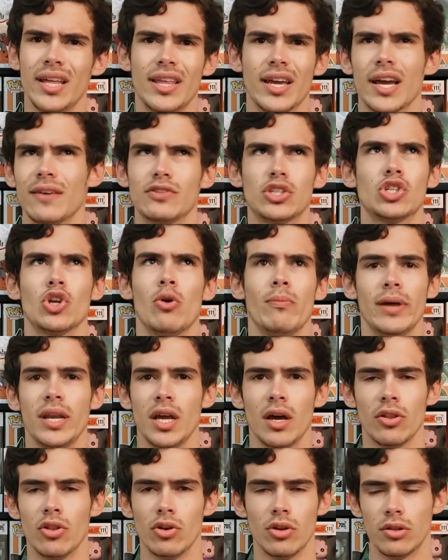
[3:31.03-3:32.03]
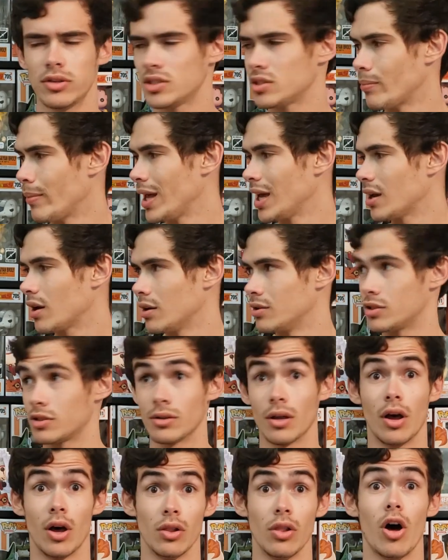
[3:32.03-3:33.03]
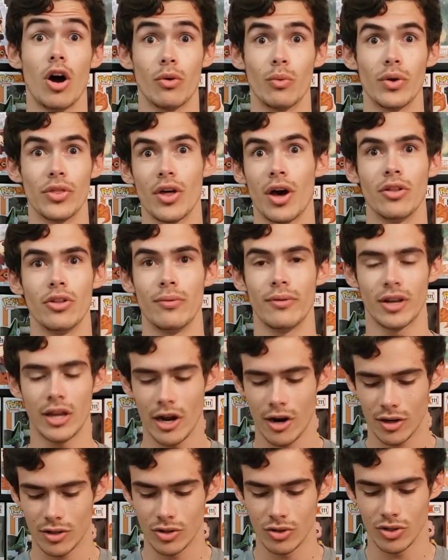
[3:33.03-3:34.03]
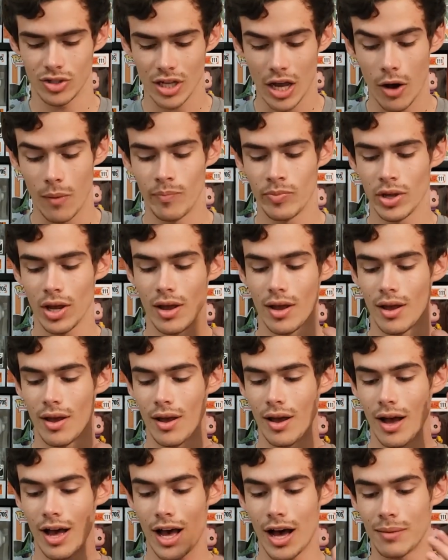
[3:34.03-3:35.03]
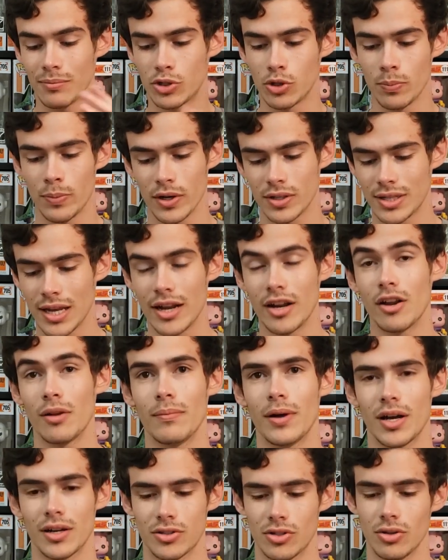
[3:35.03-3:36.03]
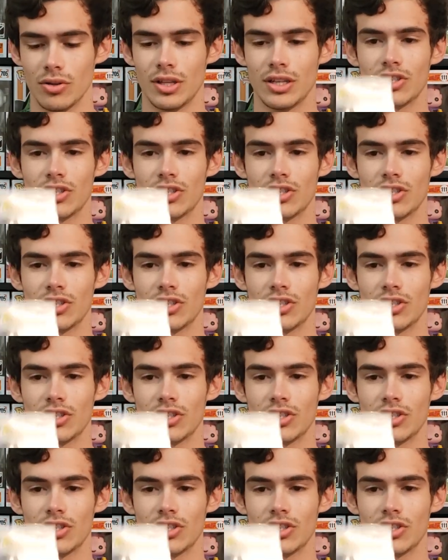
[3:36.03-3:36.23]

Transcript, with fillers: And they got so many others to make us along with other characters. So I'm super excited to unbox her.